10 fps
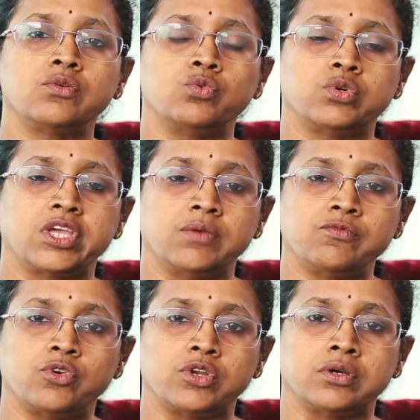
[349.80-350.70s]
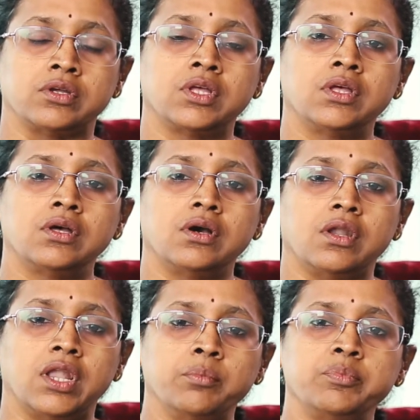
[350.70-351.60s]
who came for a
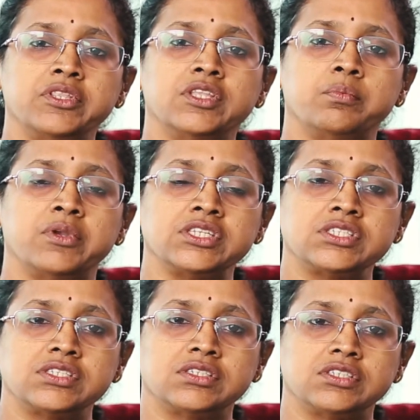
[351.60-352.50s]
lump in the breast.